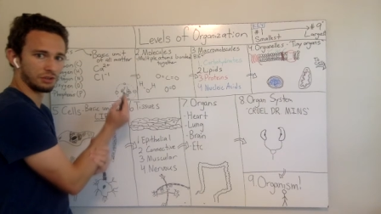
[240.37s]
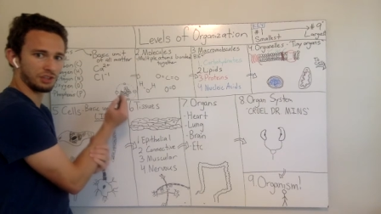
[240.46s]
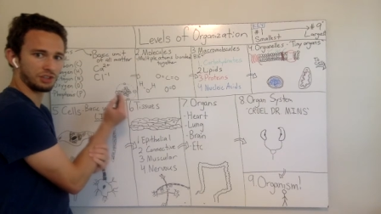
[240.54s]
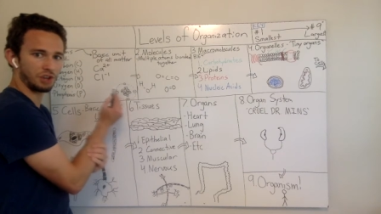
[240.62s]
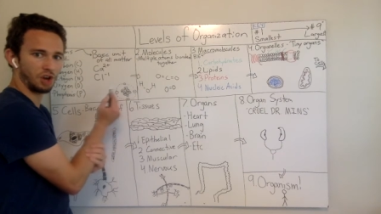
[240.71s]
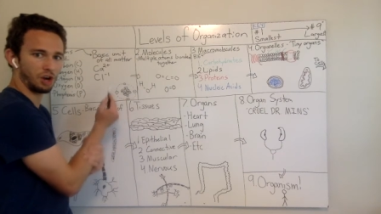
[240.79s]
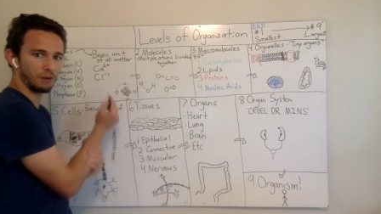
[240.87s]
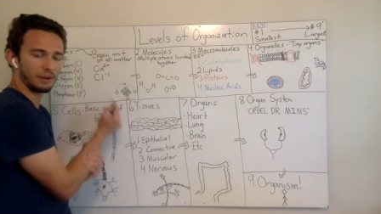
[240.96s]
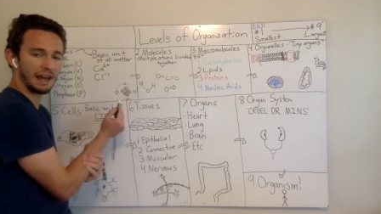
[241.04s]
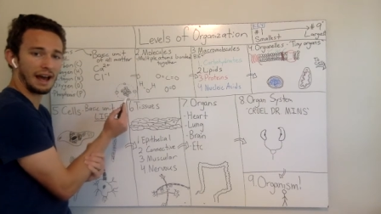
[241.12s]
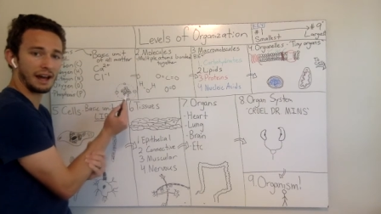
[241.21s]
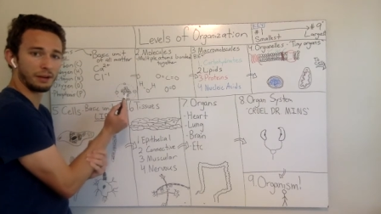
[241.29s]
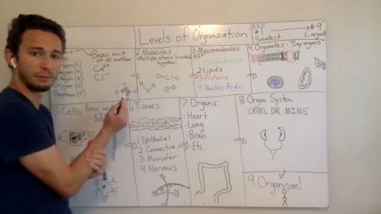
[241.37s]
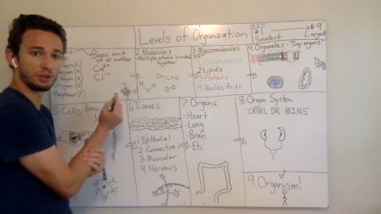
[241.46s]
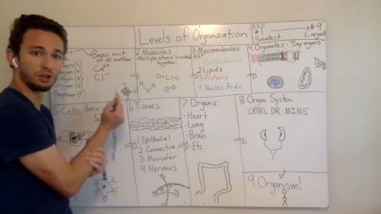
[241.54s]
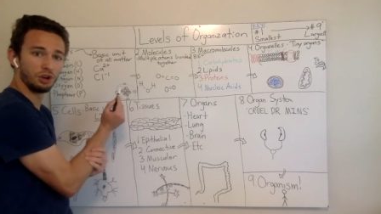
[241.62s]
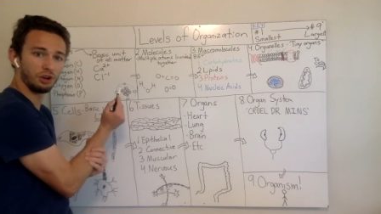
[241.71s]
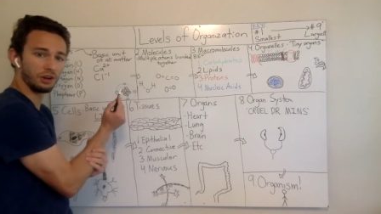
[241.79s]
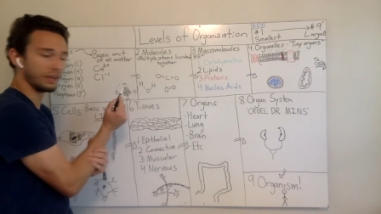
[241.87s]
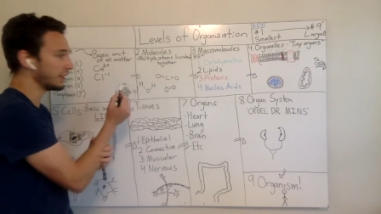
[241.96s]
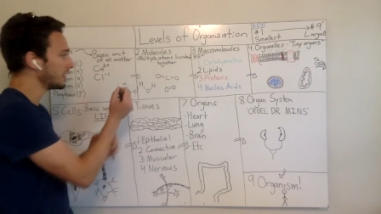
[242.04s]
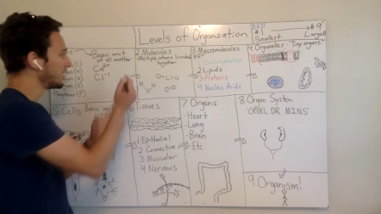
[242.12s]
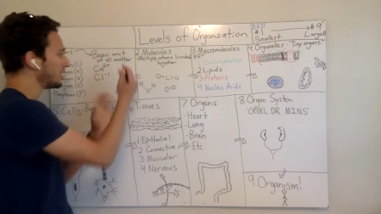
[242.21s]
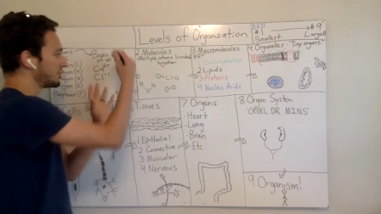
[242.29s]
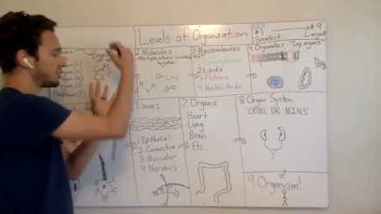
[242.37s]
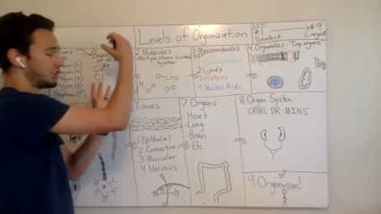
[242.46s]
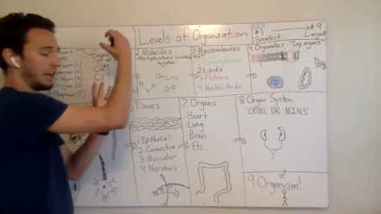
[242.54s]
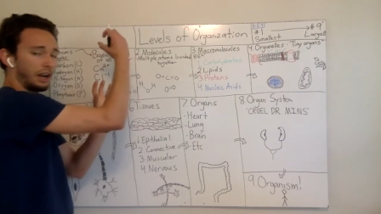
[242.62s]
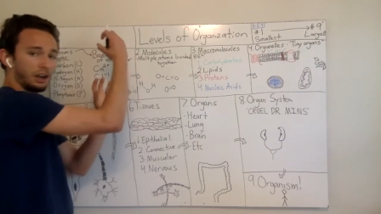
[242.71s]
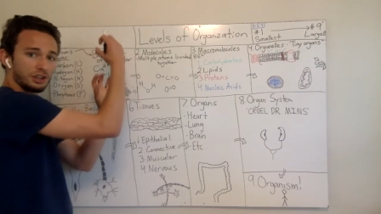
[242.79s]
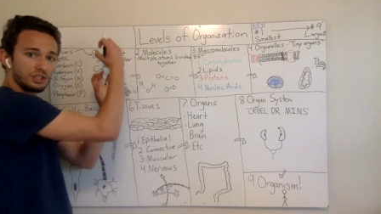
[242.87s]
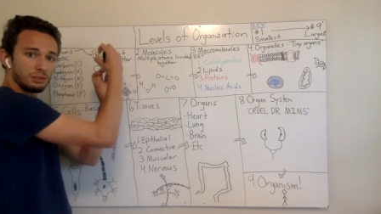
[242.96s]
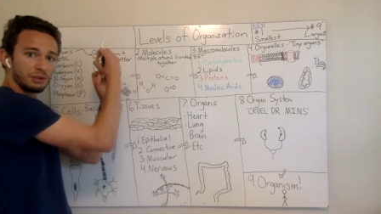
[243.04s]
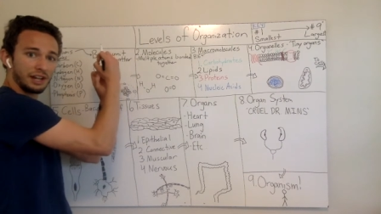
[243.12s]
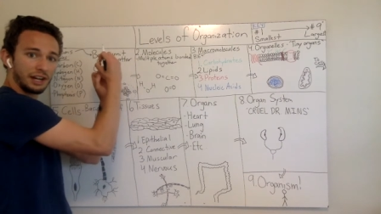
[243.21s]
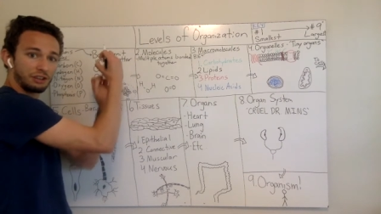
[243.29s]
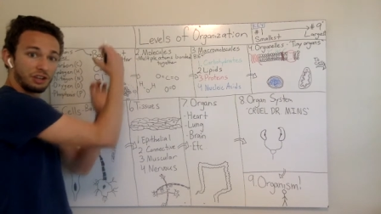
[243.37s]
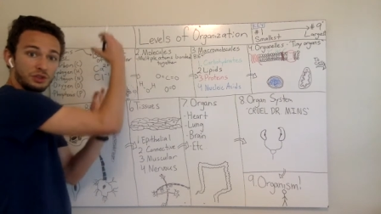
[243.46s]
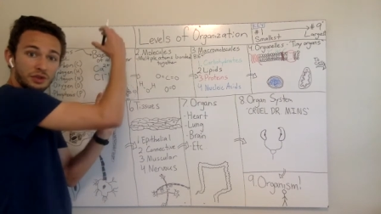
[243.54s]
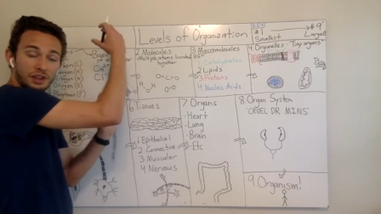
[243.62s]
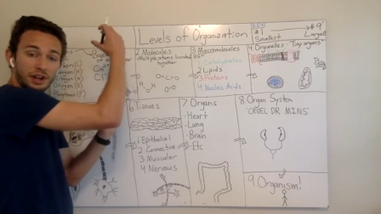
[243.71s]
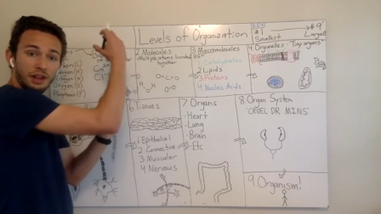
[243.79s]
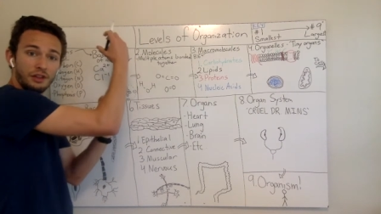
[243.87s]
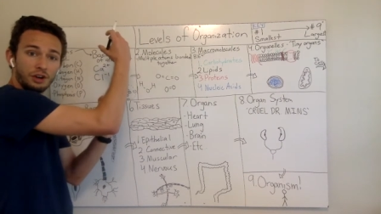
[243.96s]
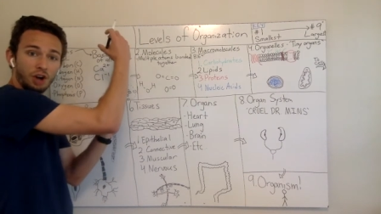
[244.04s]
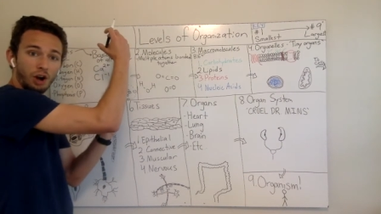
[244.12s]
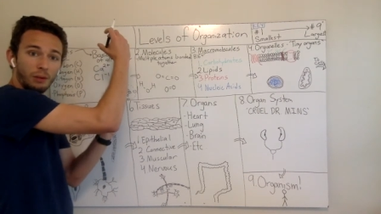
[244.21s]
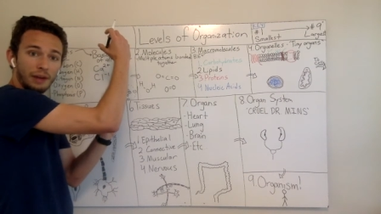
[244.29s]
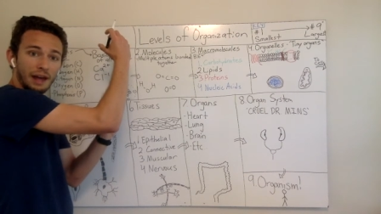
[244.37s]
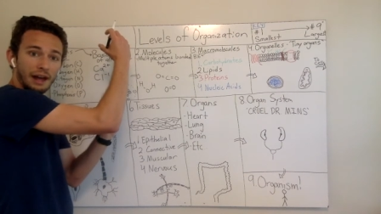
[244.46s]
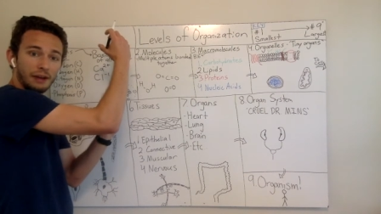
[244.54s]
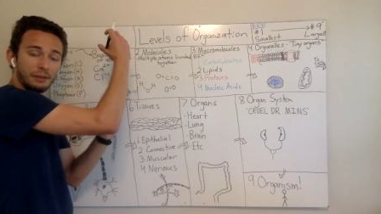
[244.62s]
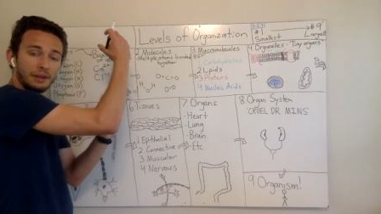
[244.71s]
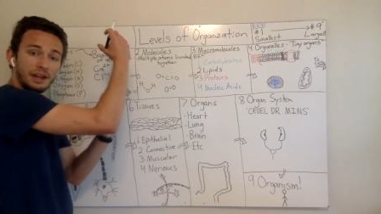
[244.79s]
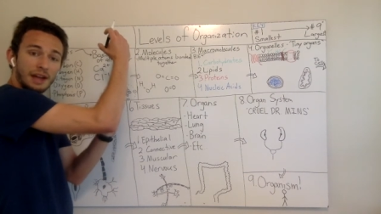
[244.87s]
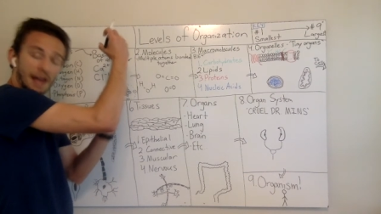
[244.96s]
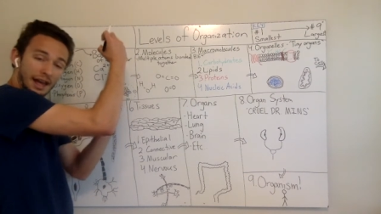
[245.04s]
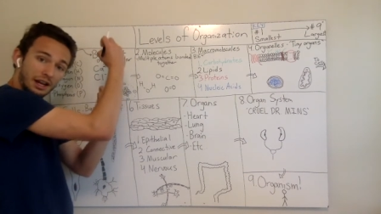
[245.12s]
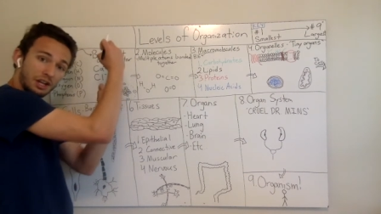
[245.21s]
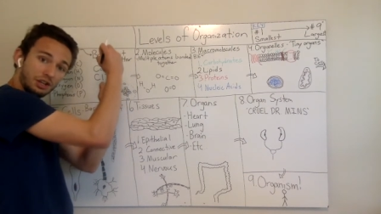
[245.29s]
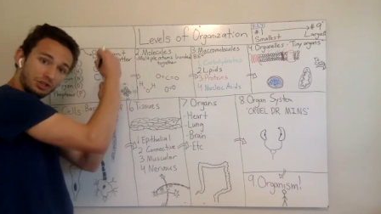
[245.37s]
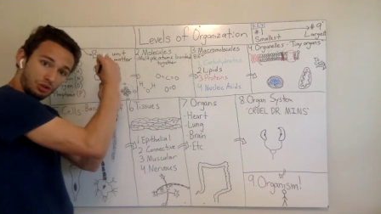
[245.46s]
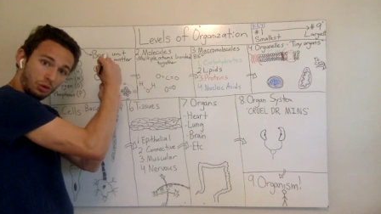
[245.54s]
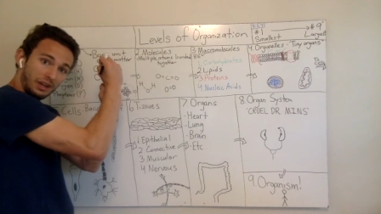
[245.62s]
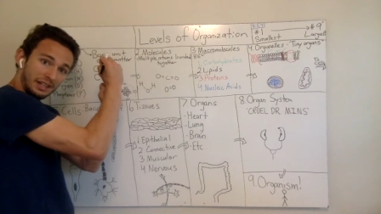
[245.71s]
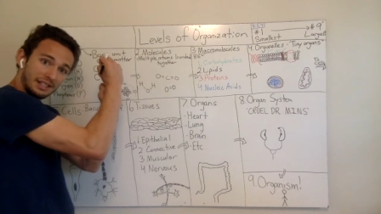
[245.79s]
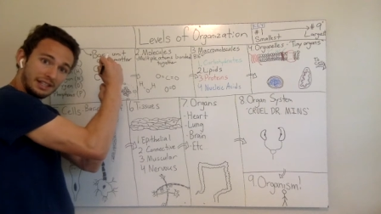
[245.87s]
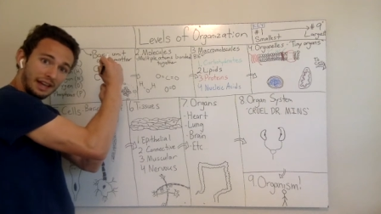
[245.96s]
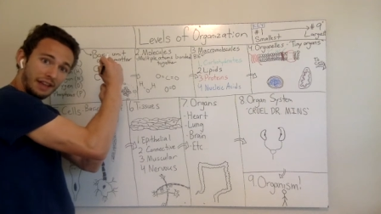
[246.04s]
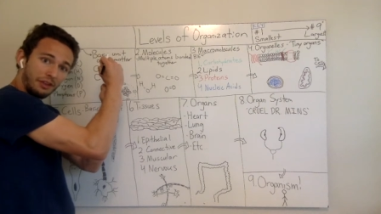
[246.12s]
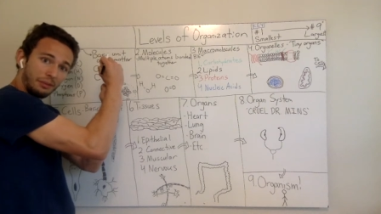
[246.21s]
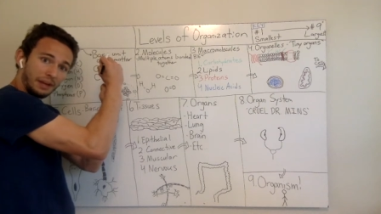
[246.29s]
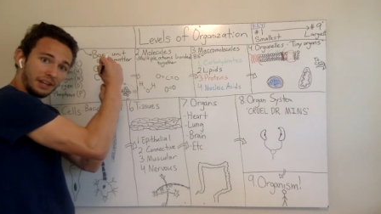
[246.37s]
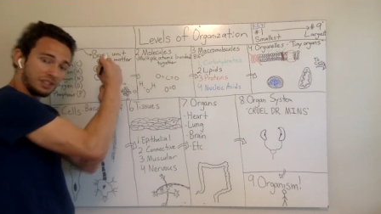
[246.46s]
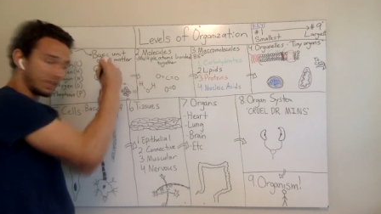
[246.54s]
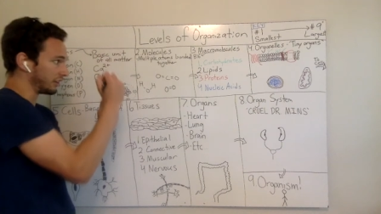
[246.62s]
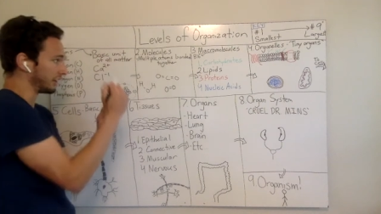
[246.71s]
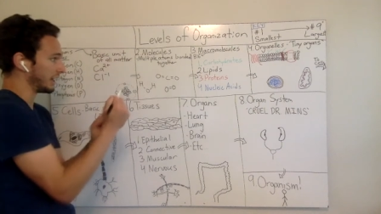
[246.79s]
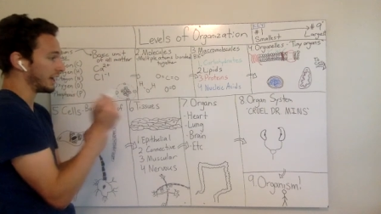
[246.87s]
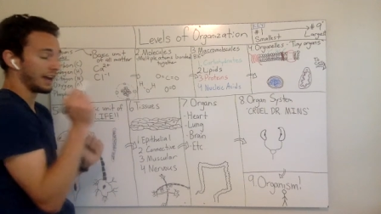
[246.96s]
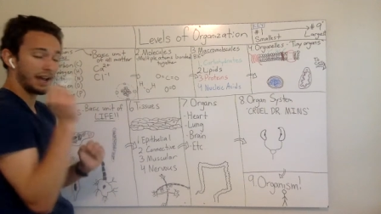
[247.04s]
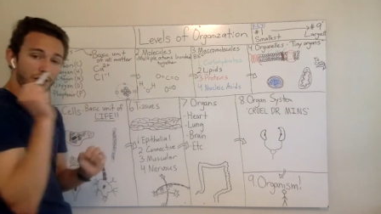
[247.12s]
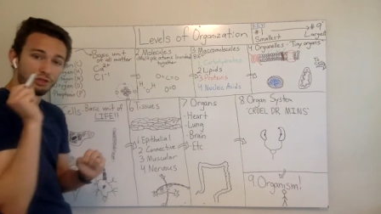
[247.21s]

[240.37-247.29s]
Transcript: so this carbon atom could share some electrons with another carbon atom and join together basically.